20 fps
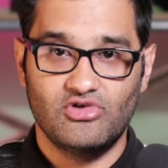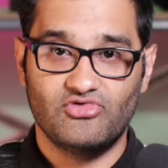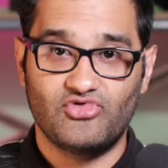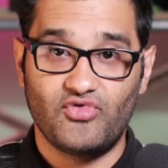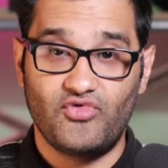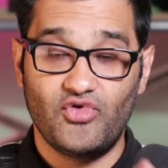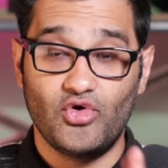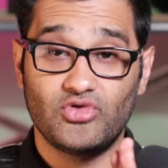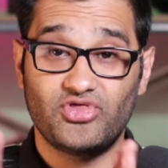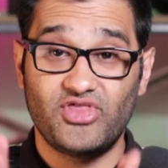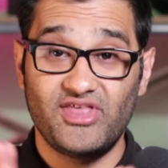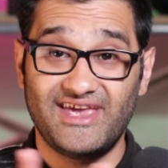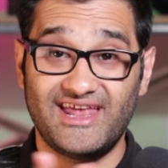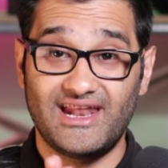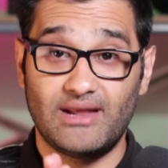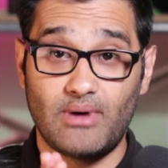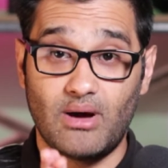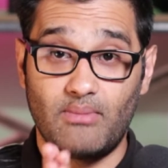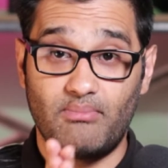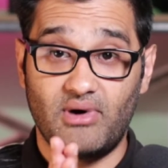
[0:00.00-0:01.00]
So if you're
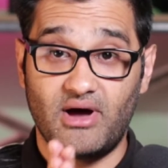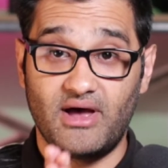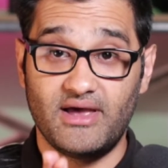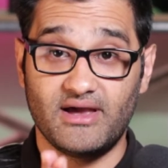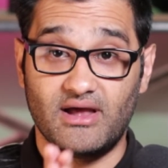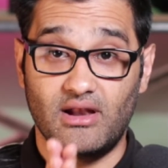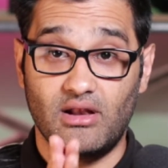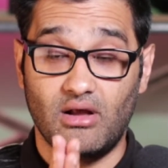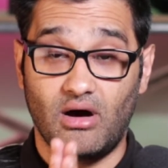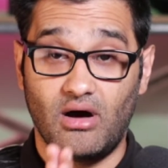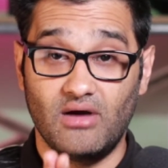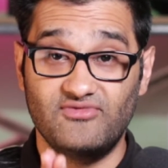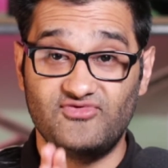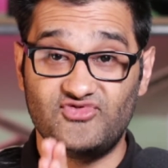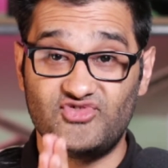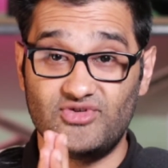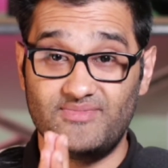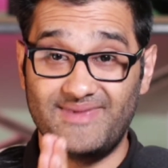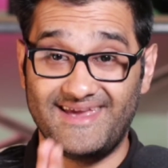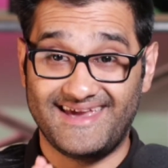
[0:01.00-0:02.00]
thinking about buying a live
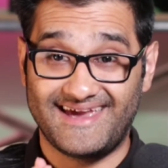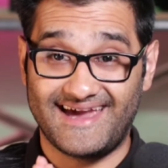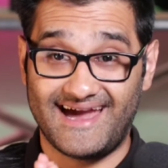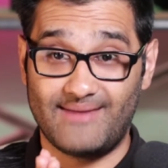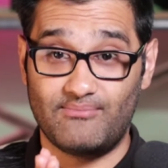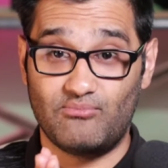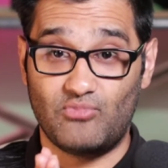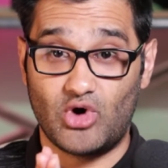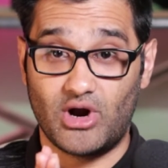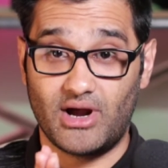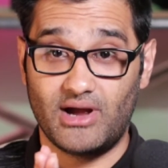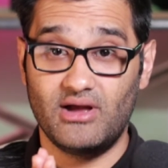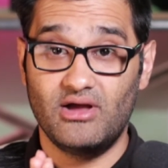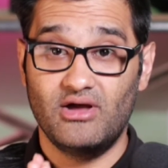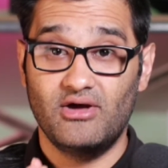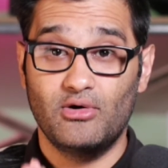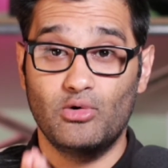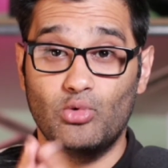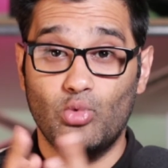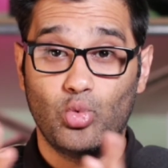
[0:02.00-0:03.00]
streaming camera,
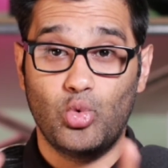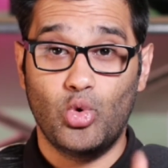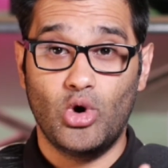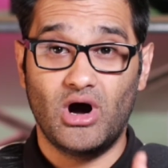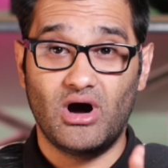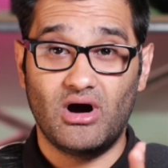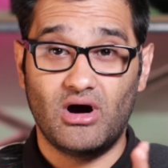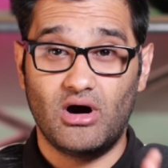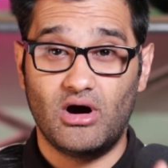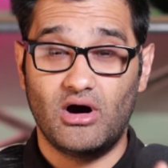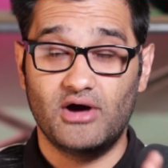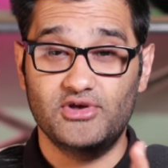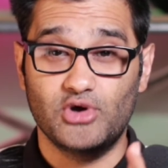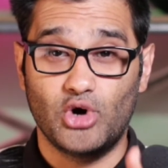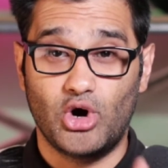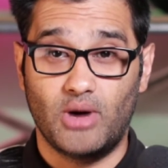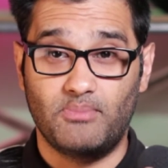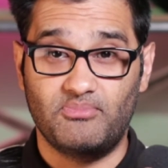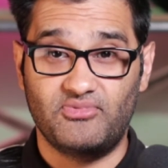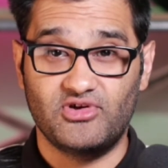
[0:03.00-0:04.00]
what are
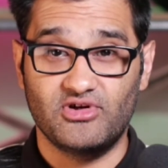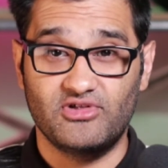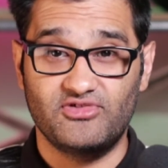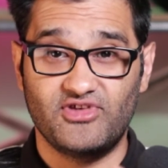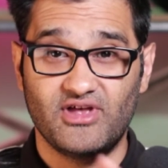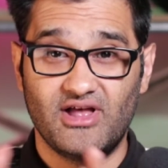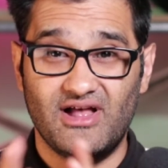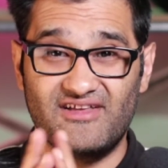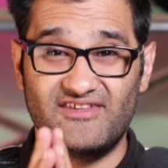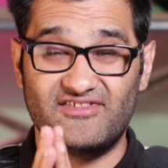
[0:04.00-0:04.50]
your options?